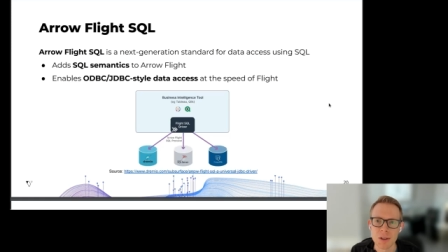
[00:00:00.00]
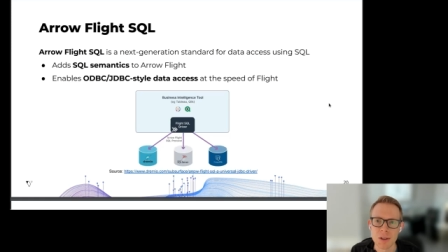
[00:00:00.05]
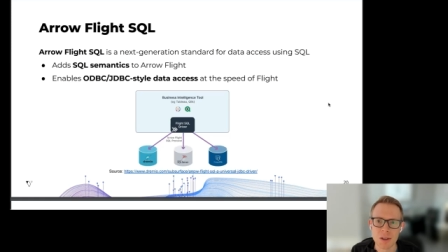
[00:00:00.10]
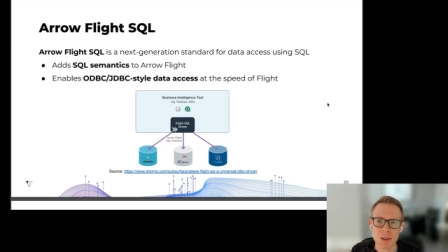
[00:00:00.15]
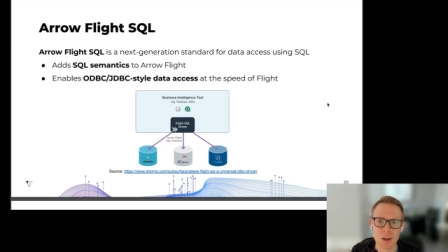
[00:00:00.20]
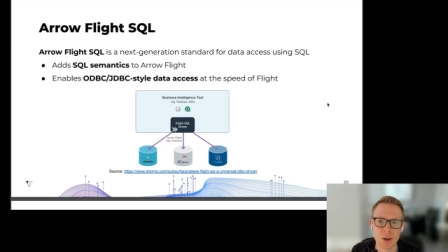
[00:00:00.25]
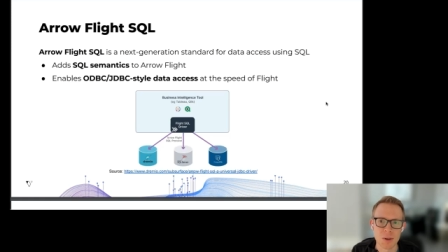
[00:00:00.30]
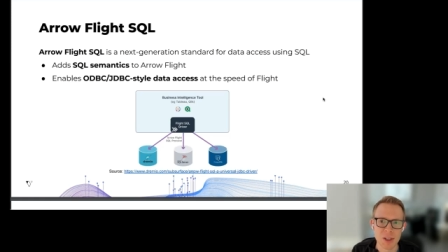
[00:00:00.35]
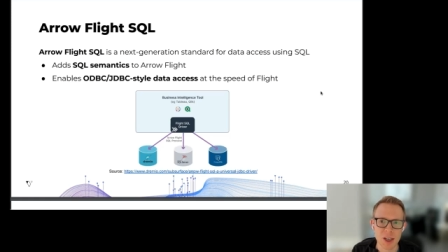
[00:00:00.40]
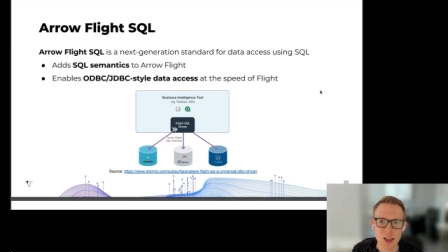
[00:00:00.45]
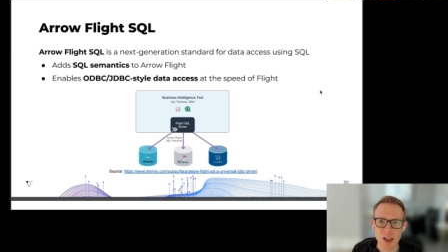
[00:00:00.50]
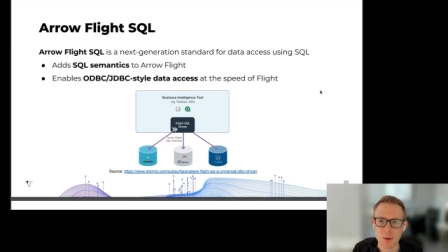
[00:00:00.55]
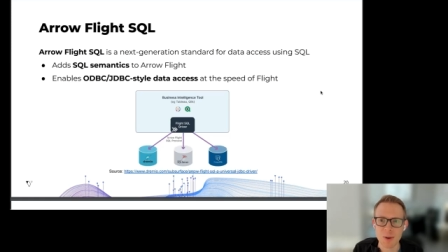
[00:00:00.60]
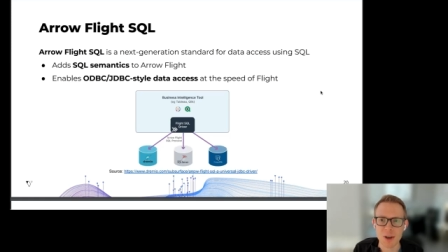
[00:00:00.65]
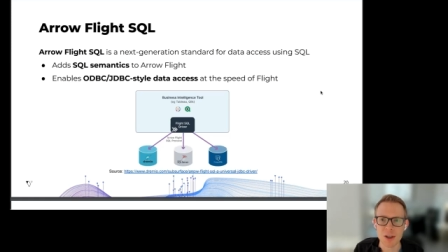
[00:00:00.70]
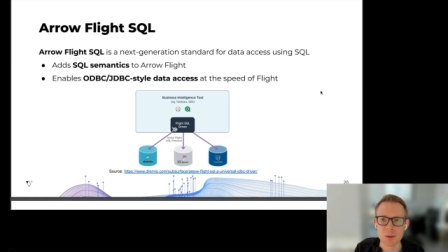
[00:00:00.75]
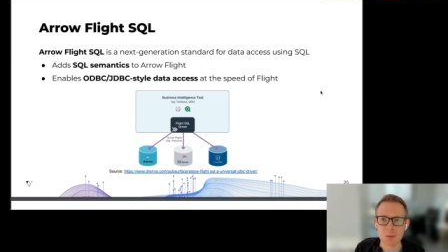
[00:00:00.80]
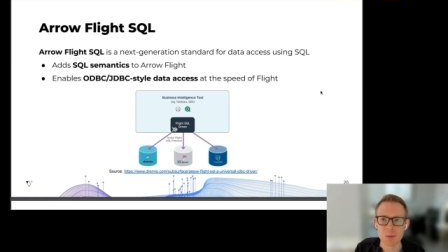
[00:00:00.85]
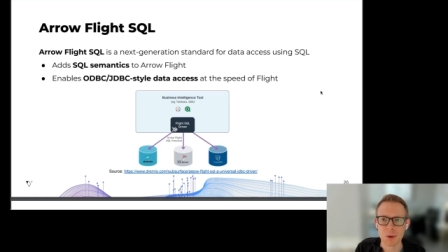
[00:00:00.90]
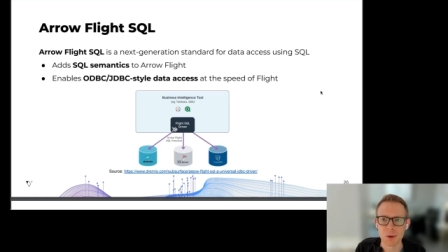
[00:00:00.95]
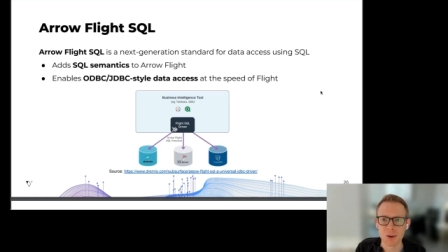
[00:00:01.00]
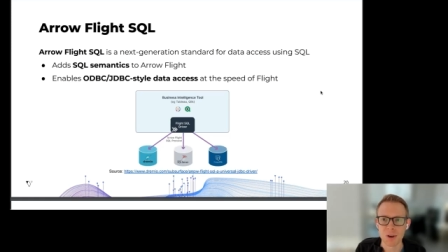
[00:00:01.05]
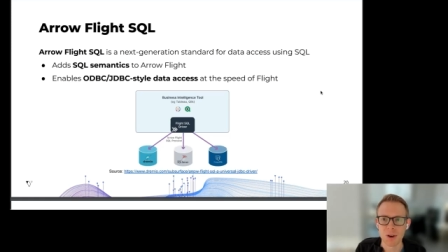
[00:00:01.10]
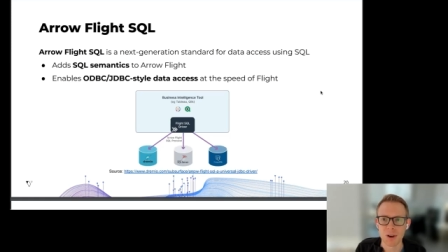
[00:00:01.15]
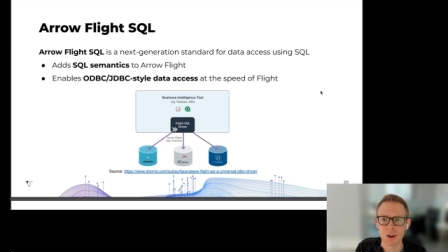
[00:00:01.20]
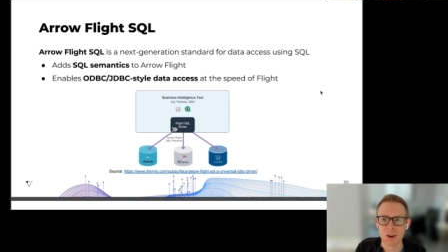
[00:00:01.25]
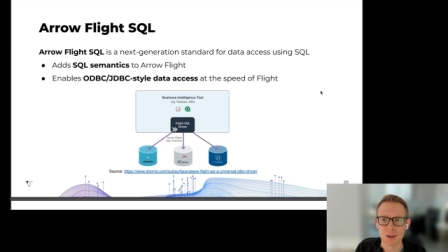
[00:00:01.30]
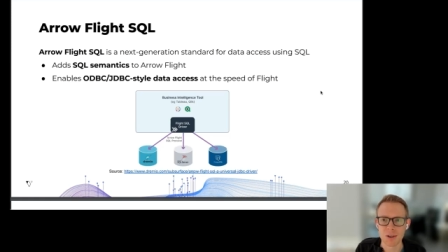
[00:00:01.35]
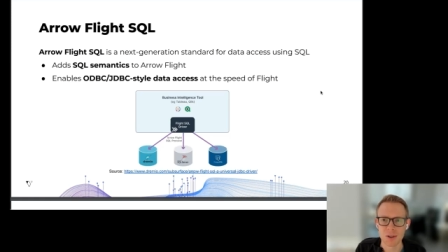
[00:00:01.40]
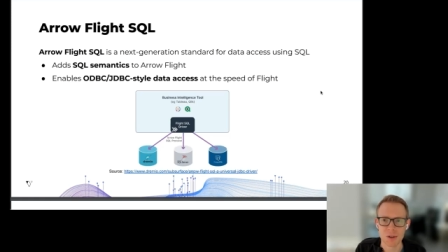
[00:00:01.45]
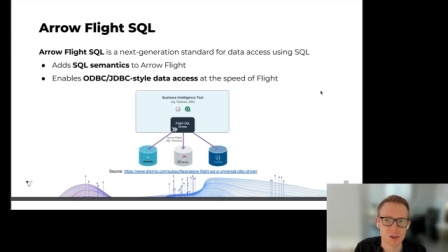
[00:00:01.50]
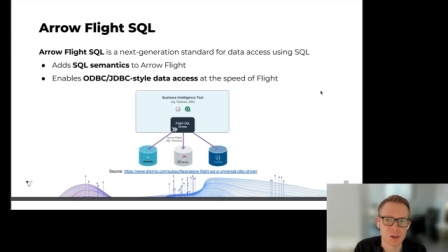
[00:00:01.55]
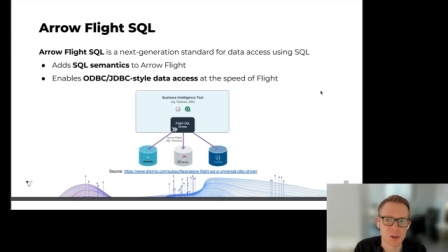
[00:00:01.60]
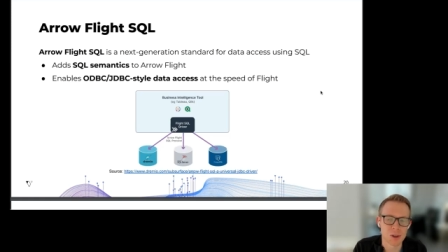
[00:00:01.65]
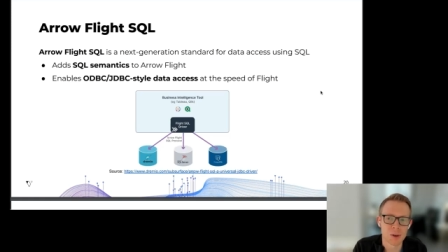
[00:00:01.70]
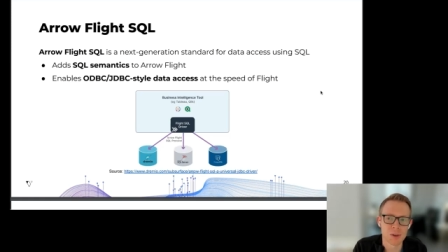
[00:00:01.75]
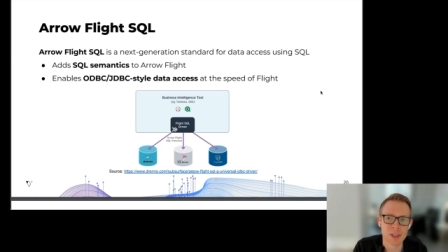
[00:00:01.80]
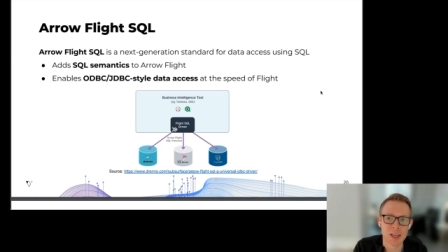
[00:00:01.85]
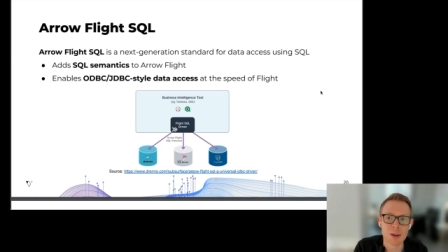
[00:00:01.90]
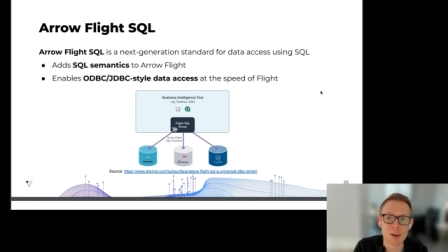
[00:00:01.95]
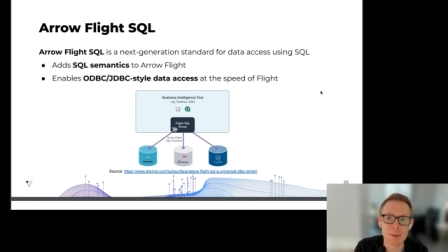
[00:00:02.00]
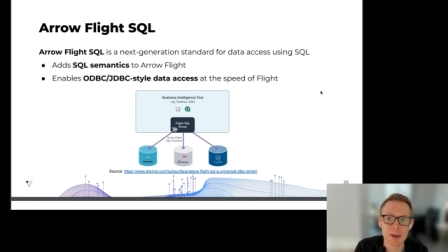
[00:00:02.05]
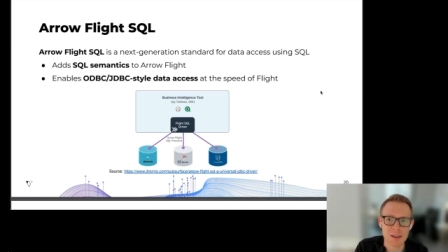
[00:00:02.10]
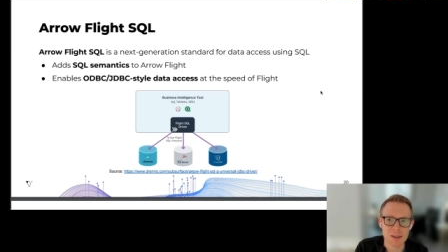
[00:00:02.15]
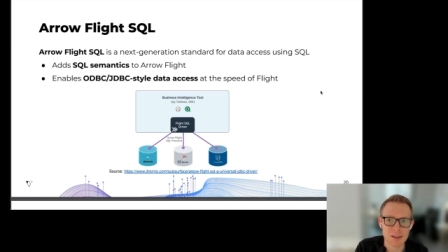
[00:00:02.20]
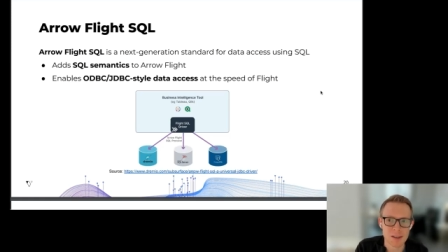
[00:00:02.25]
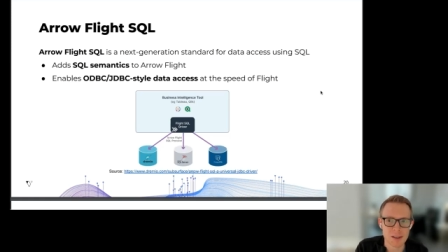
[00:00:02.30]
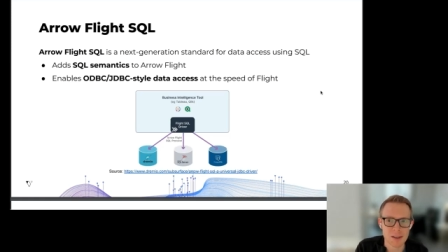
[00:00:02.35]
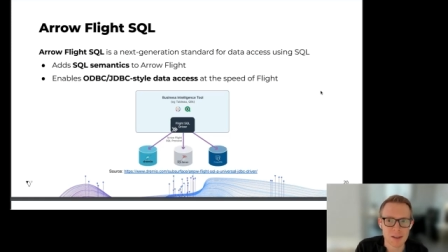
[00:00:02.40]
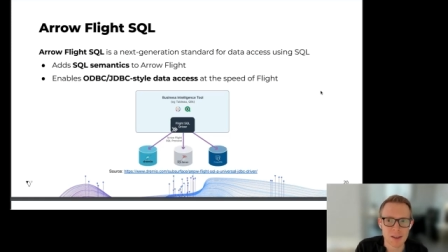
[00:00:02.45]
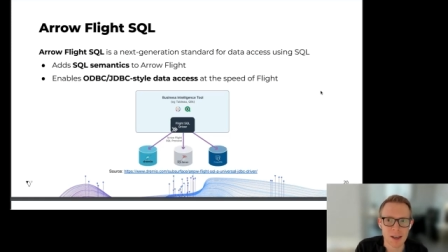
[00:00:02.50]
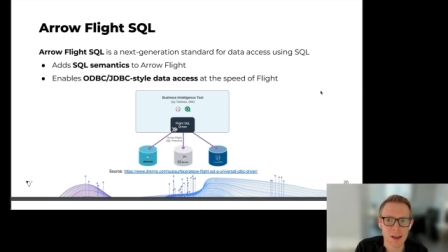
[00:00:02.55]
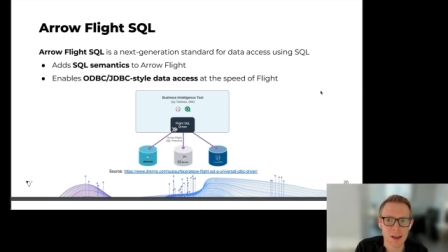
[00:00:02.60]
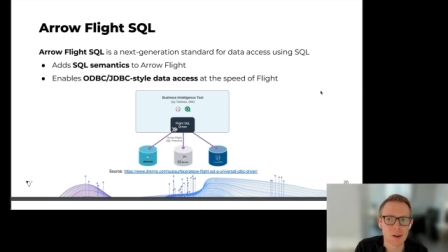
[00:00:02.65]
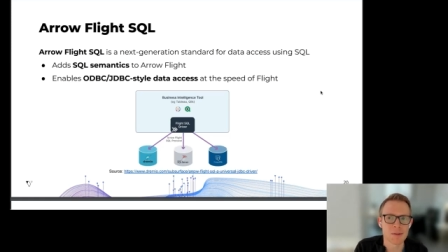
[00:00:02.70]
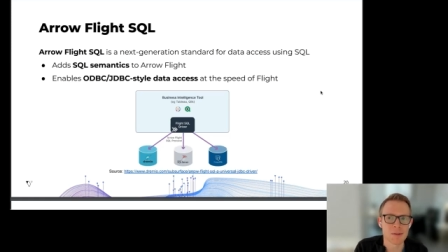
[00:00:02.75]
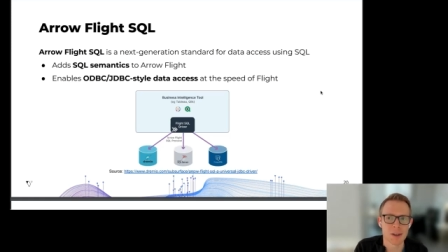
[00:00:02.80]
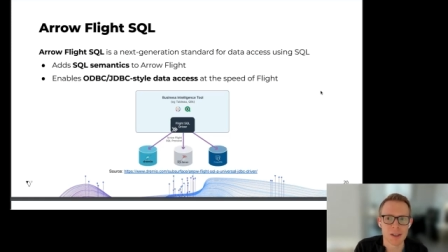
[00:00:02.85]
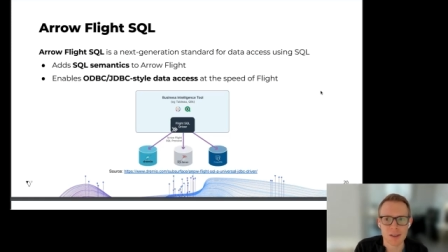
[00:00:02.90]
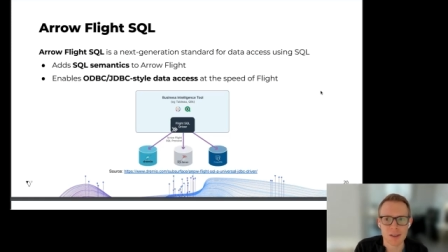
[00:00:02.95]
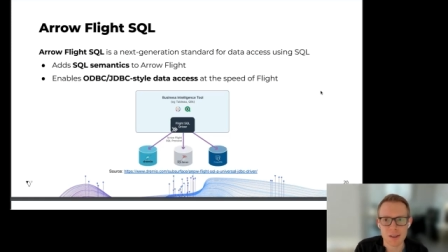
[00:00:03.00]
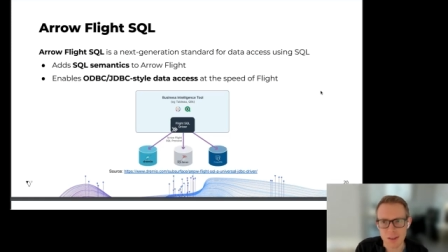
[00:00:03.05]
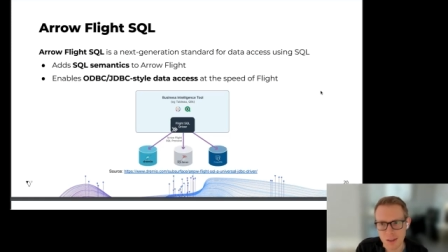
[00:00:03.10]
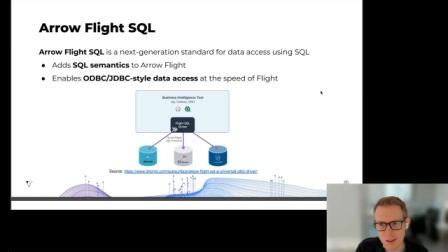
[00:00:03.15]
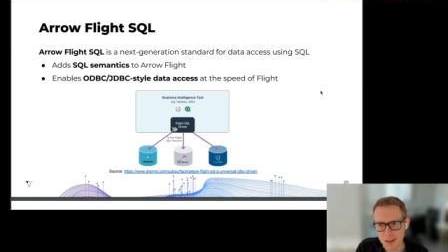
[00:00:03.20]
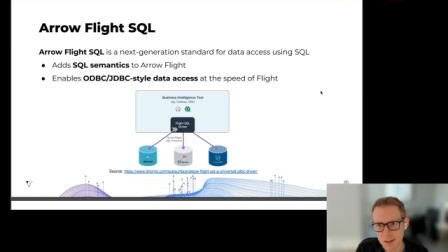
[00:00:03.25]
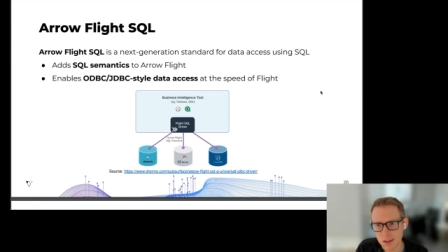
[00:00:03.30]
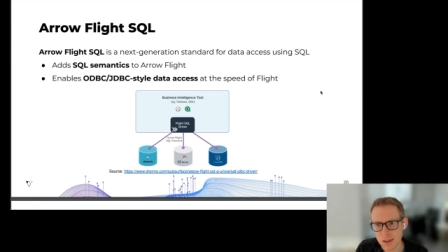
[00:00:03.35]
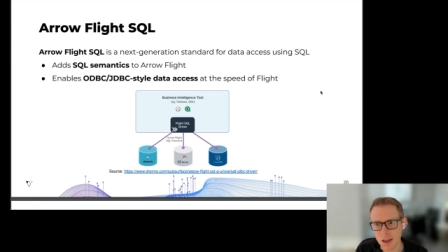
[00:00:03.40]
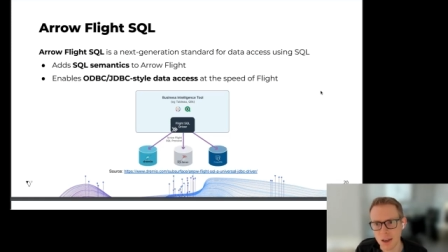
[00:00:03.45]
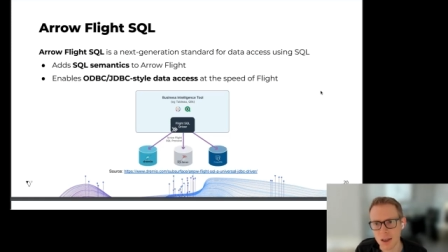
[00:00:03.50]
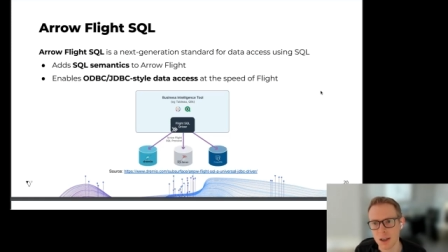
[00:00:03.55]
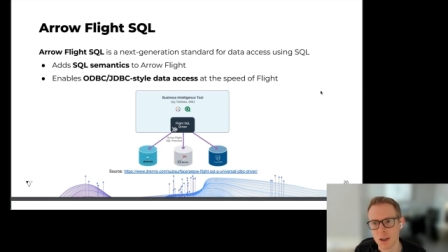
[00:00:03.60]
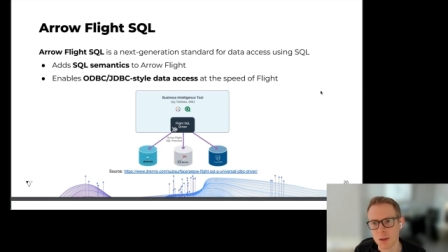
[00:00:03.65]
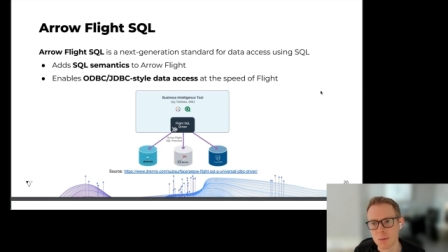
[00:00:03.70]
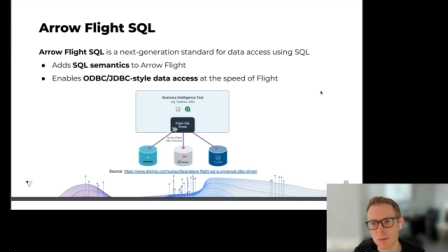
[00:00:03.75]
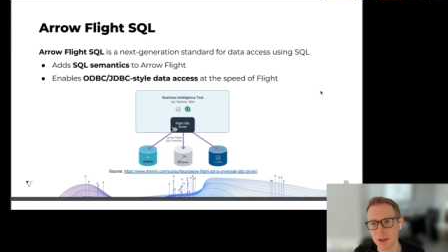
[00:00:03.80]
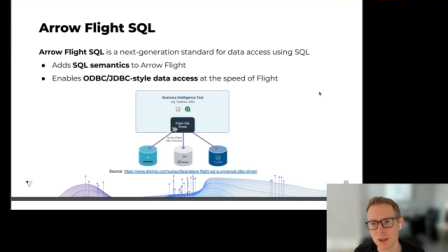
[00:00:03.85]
slow database protocols or slow database interfaces um,